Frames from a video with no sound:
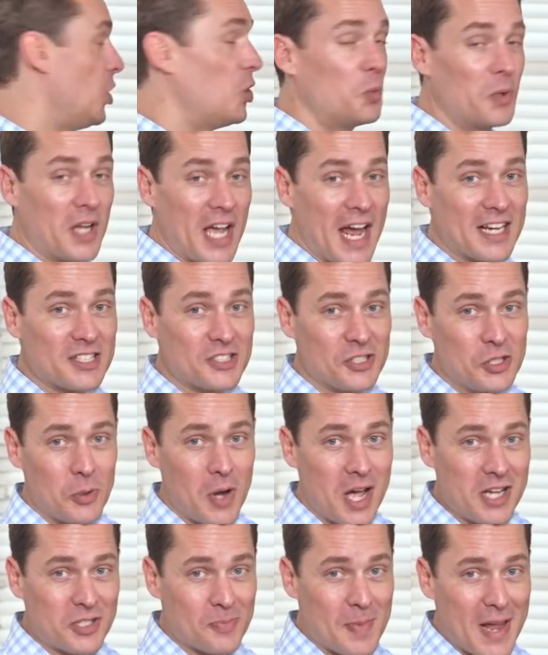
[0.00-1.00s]
We got his new
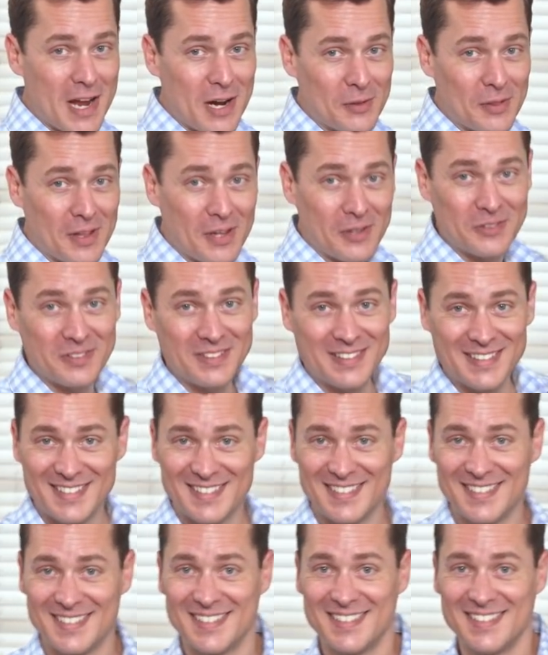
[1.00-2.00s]
ice maker though.
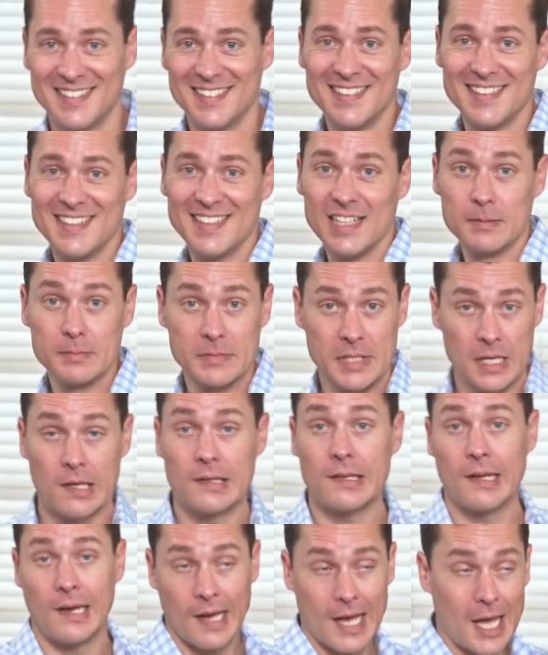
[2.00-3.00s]
I'm
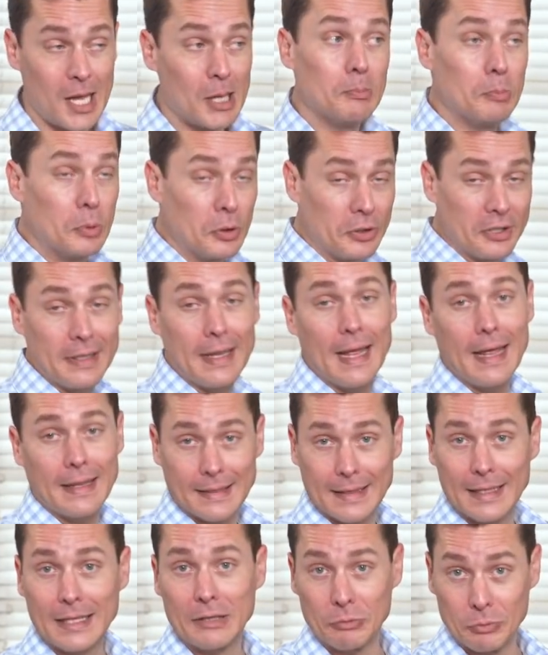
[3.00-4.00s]
telling you, I am putting
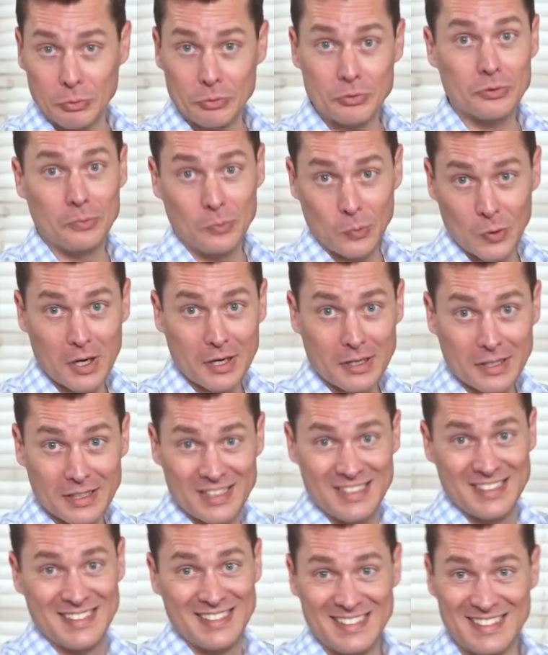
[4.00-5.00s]
that thing through some work.
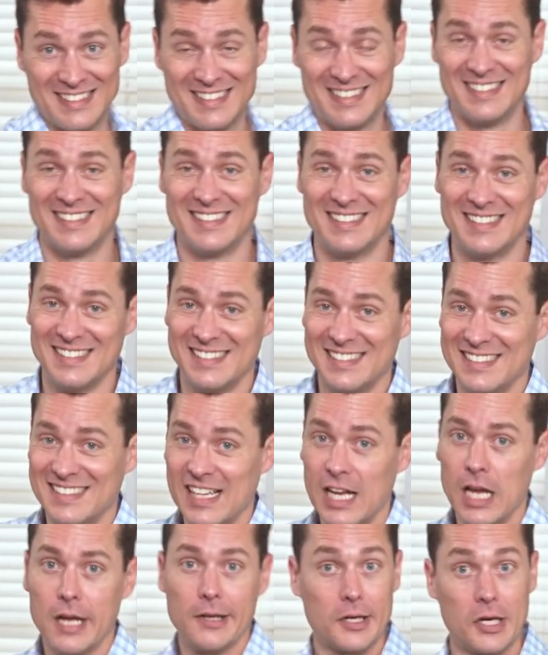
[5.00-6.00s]

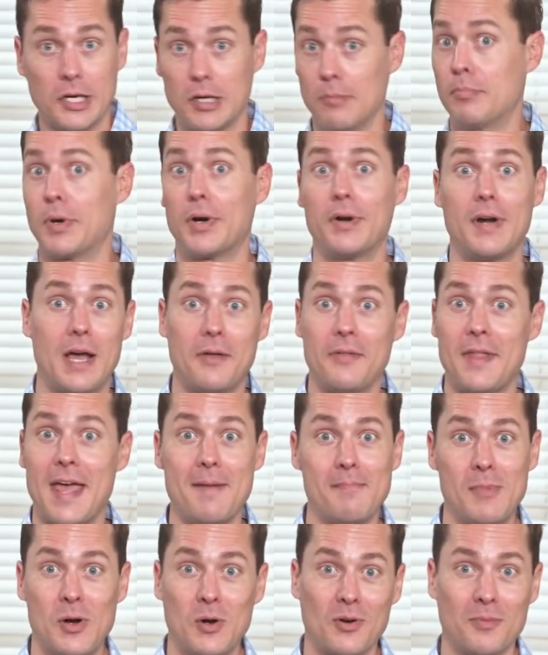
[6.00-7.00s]
Gonna burn out
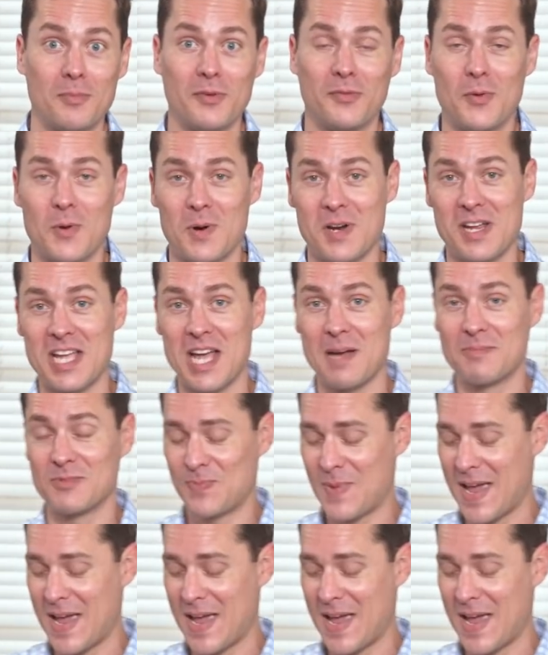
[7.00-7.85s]
that motor before he comes